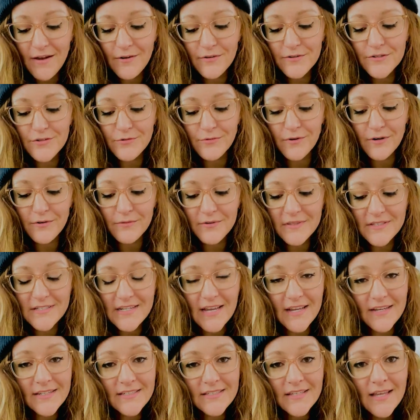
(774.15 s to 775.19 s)
or to work with
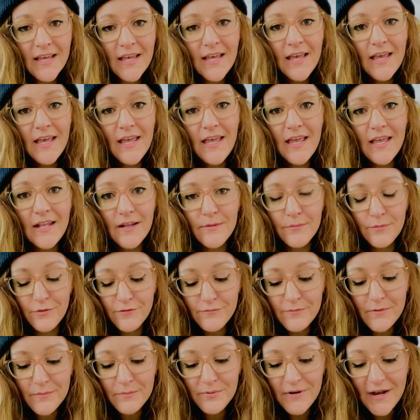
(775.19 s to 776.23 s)
decks in a
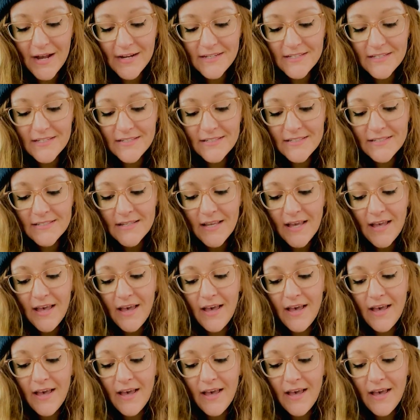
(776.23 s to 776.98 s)
movement practice.